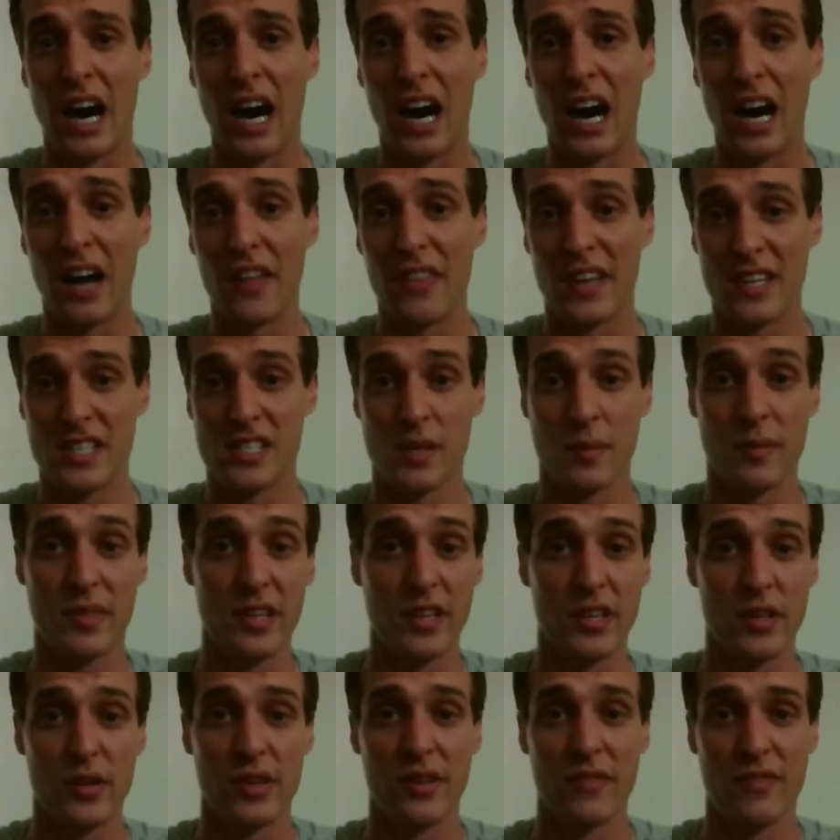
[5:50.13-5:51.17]
That's
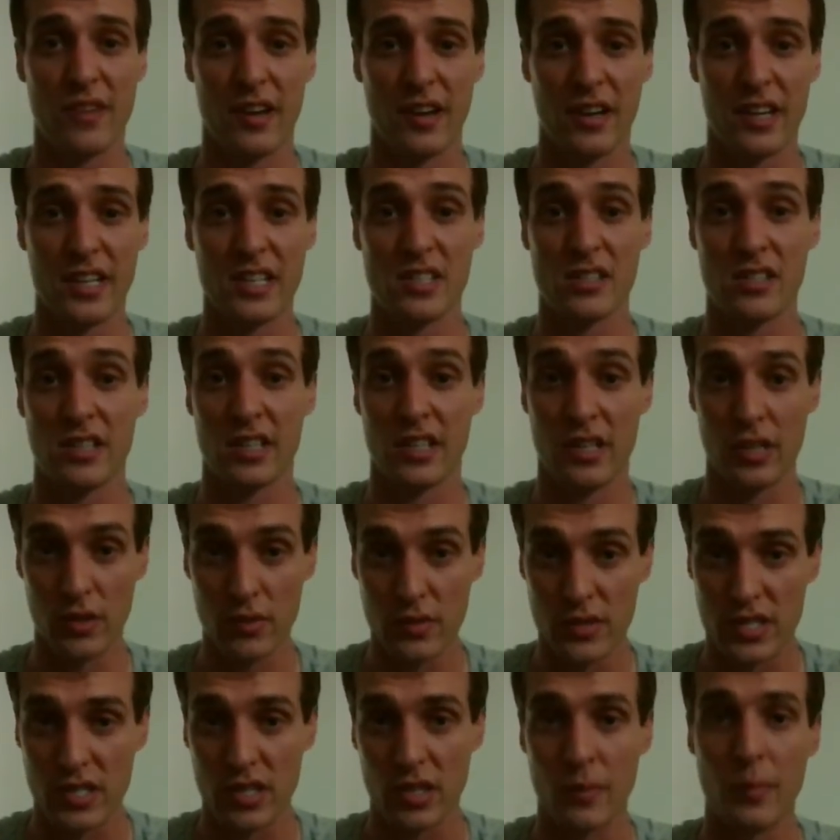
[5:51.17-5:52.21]
something you can very easily
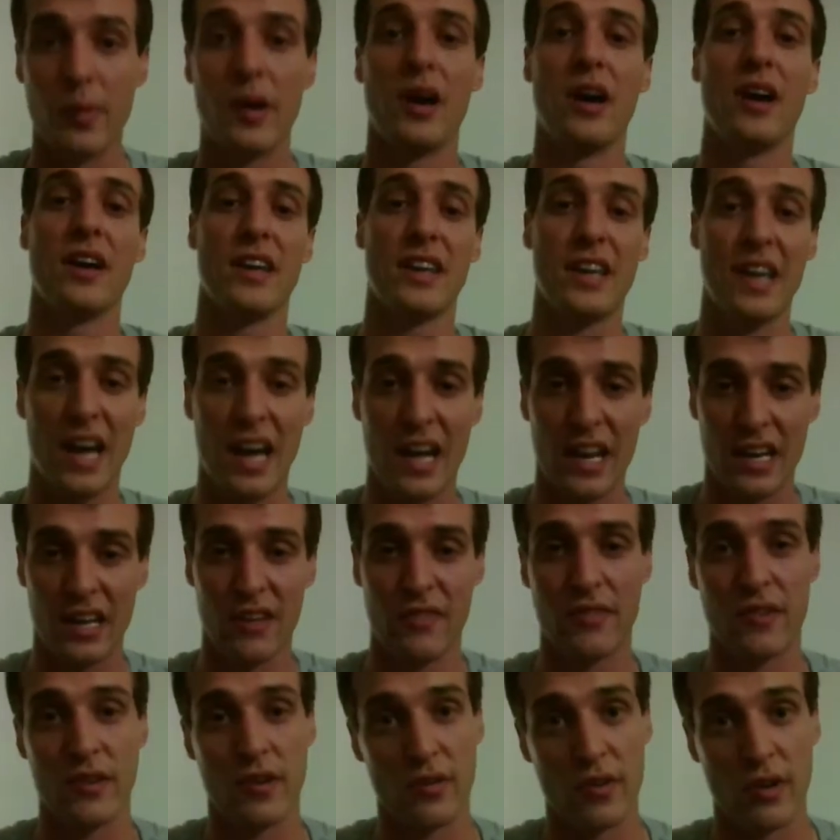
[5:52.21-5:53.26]
YouTube. Again,
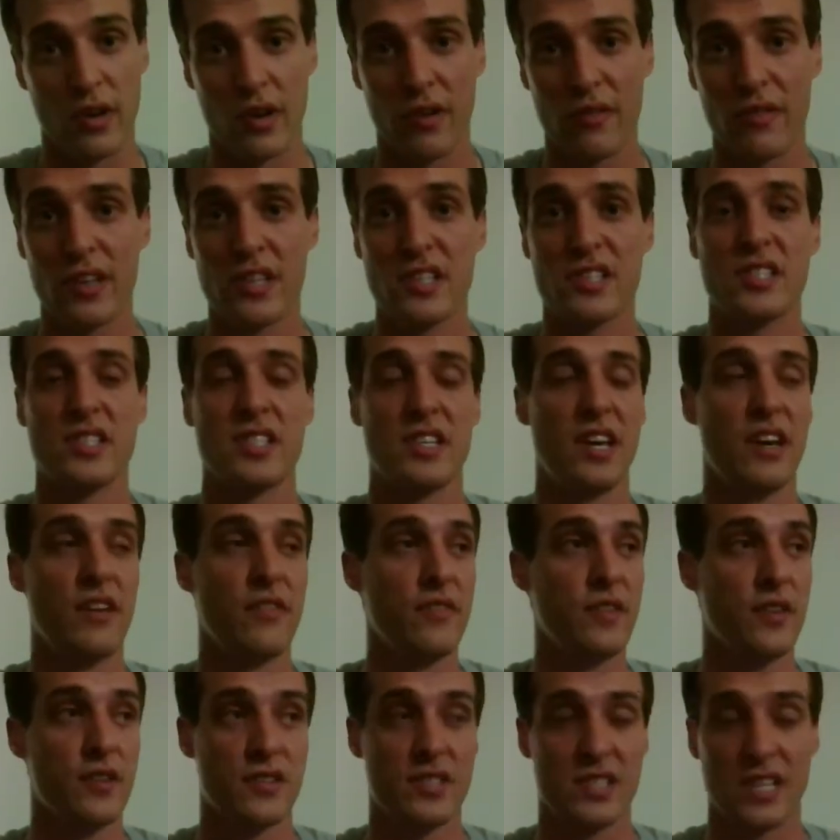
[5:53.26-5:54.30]
if you're nervous,
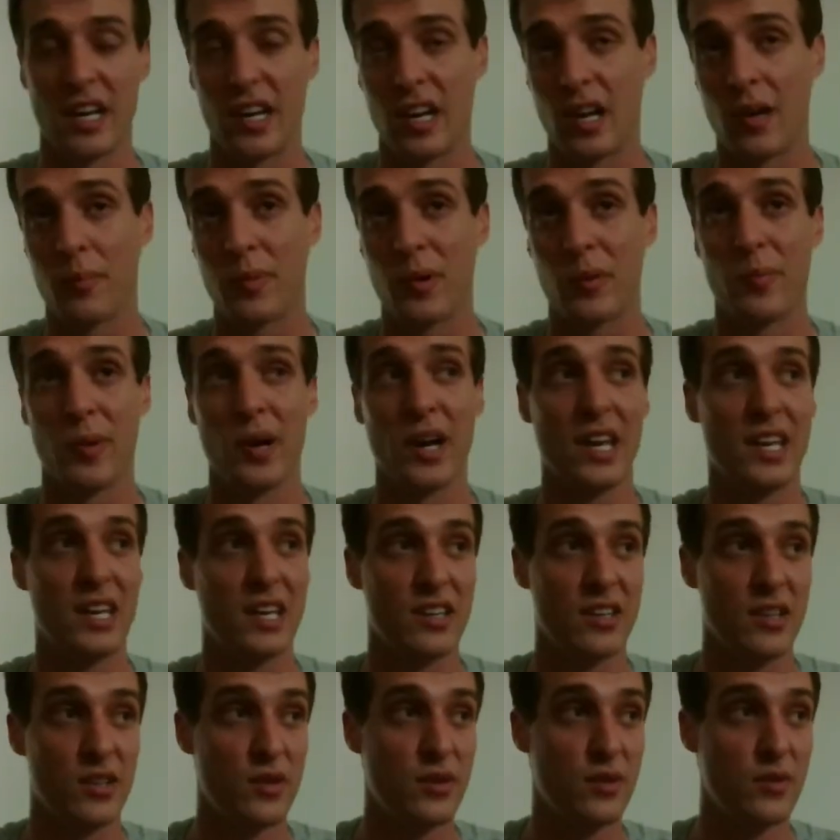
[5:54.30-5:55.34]
if you're setting up your bike
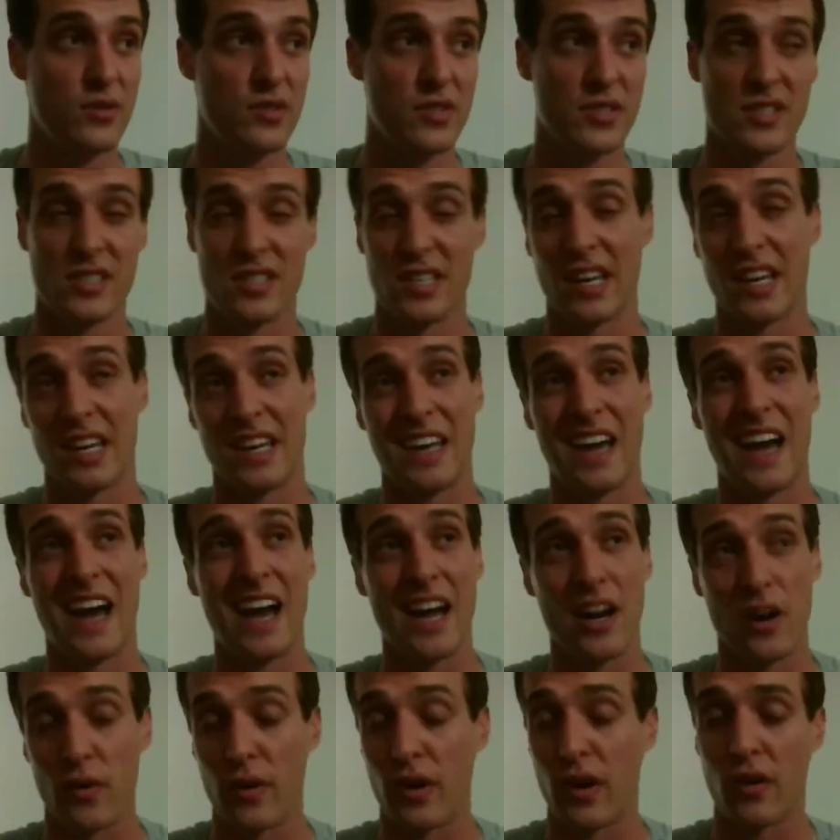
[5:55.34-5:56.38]
and you just think,
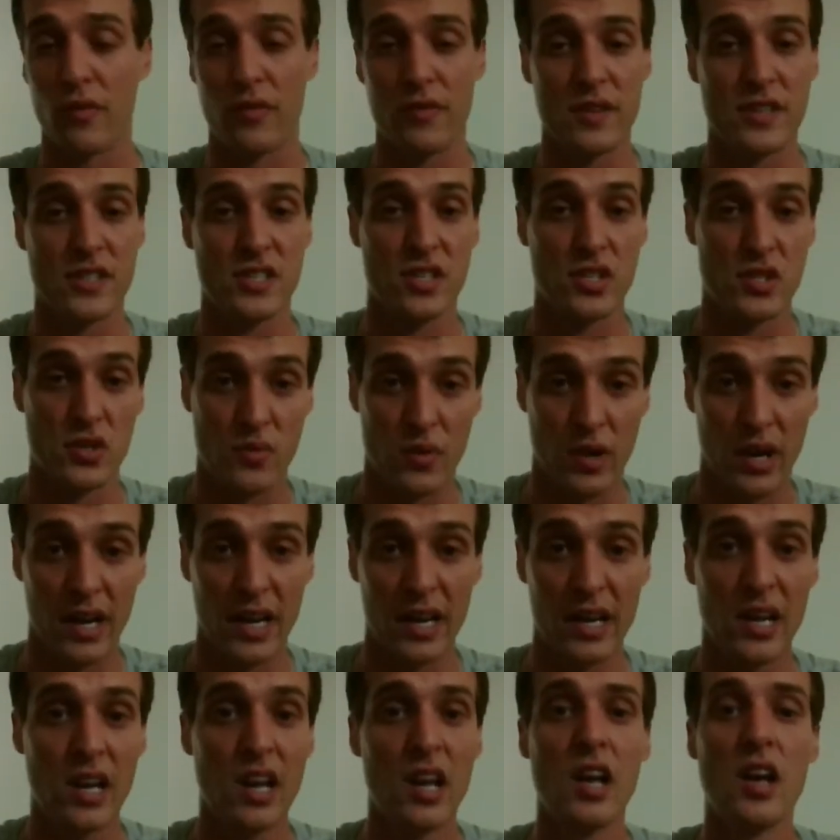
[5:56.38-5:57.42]
I don't know if this is
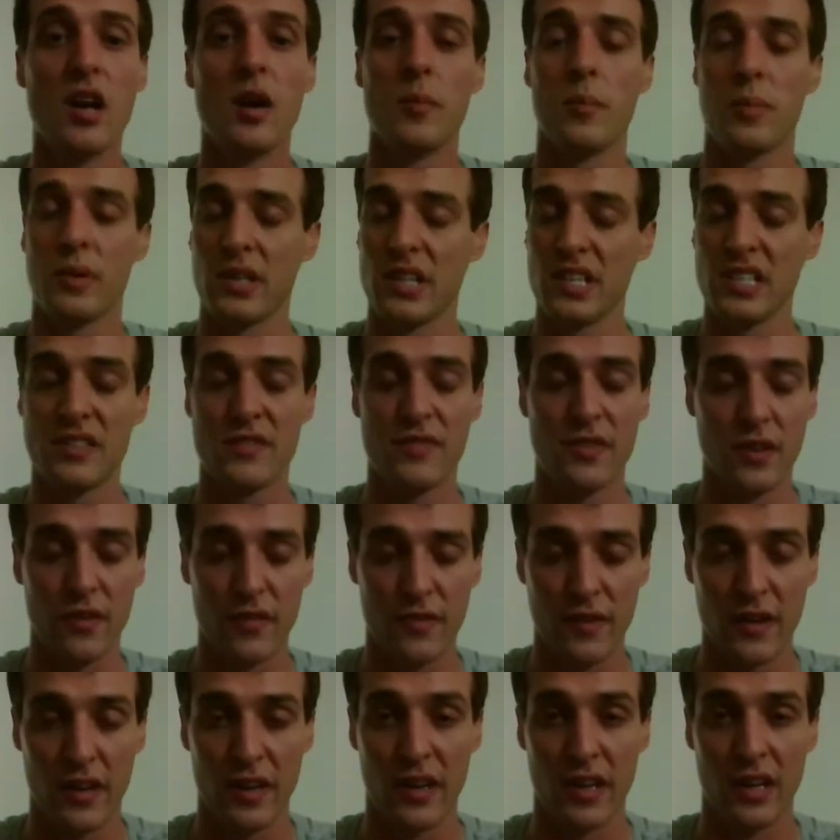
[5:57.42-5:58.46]
right, please
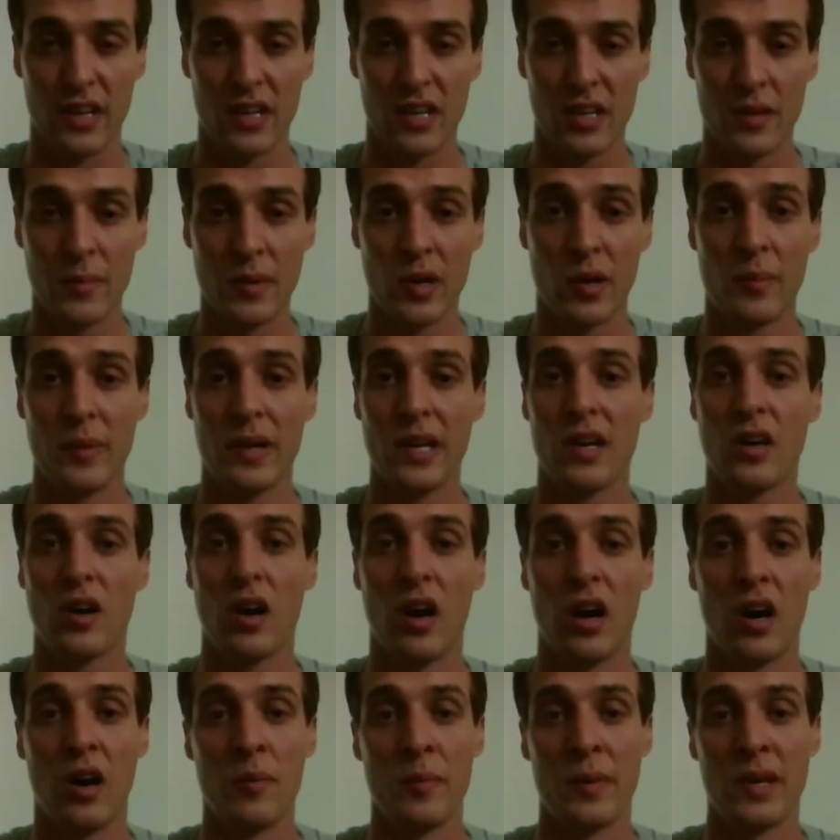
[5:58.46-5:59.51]
feel free to email me,
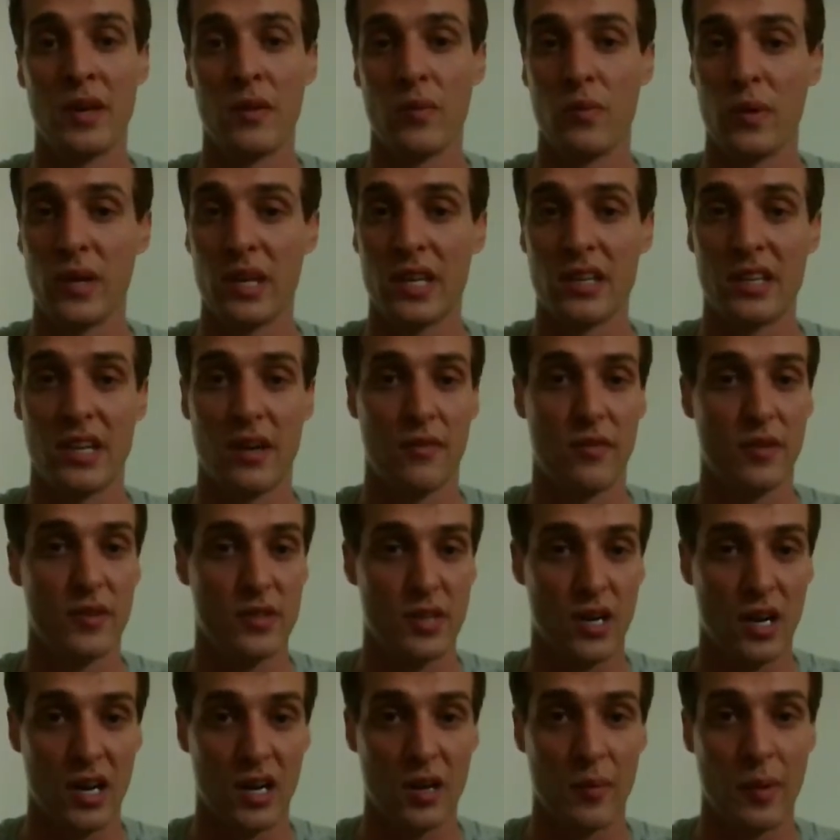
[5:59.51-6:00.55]
call me. We can definitely
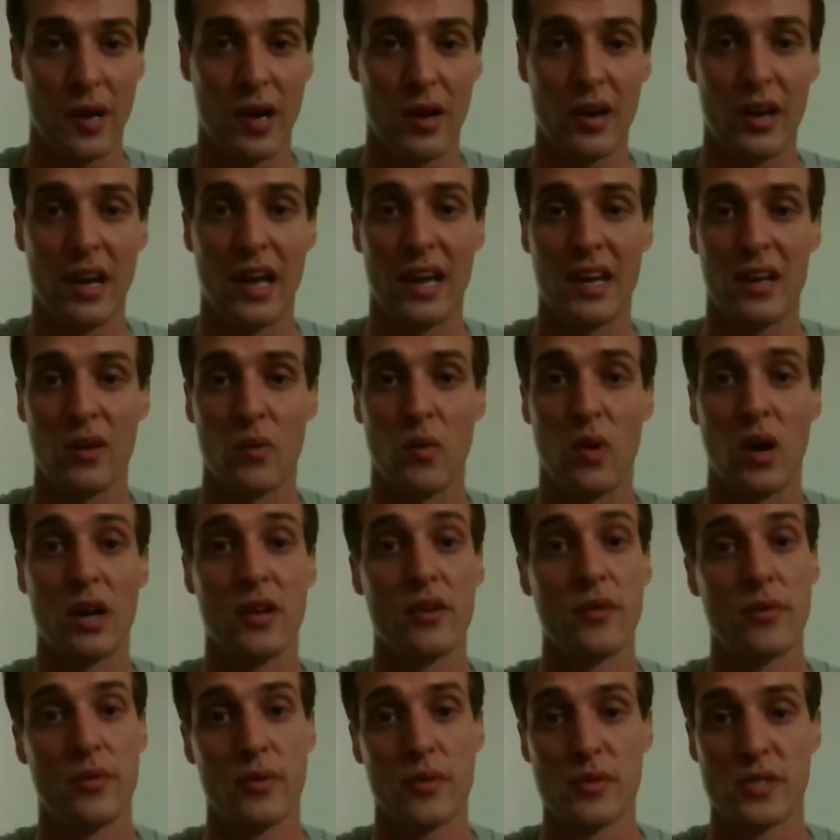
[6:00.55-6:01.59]
talk about it. I can
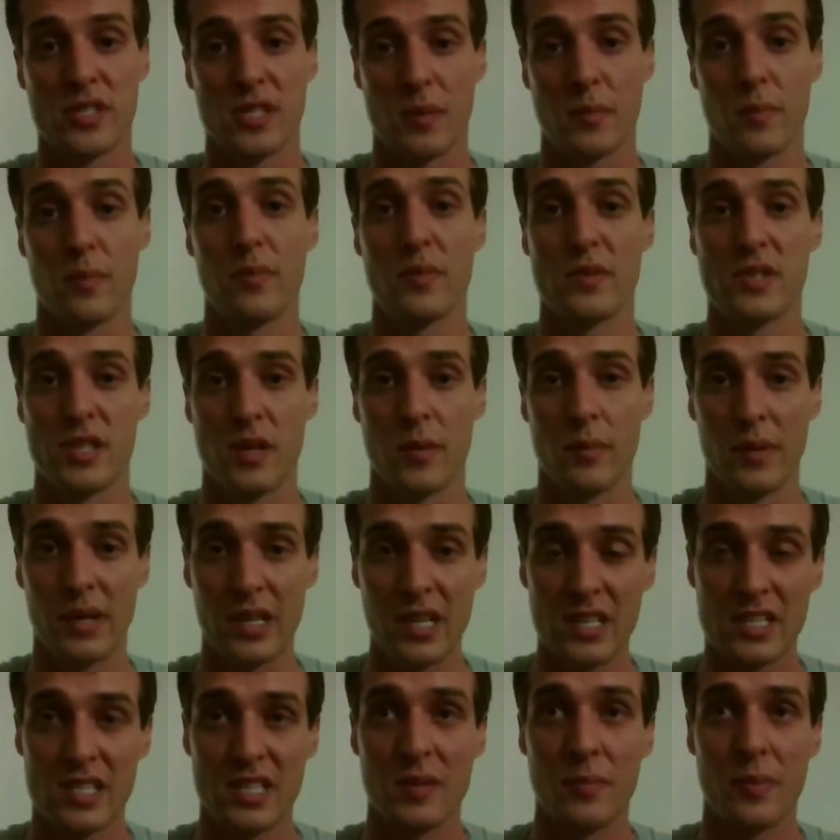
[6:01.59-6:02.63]
walk you through some
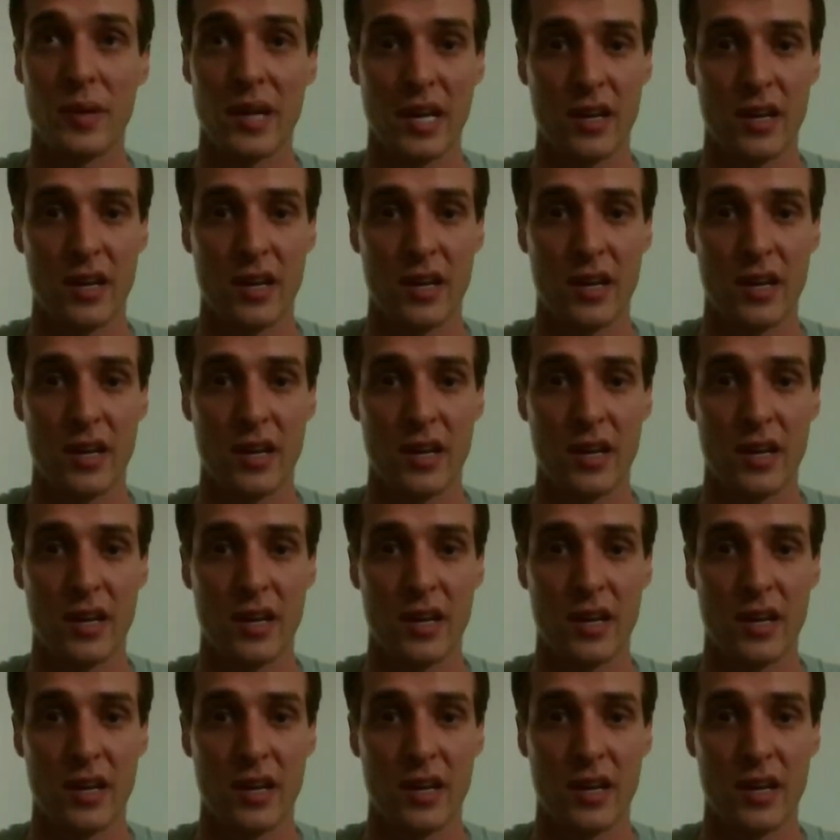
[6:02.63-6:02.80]
easy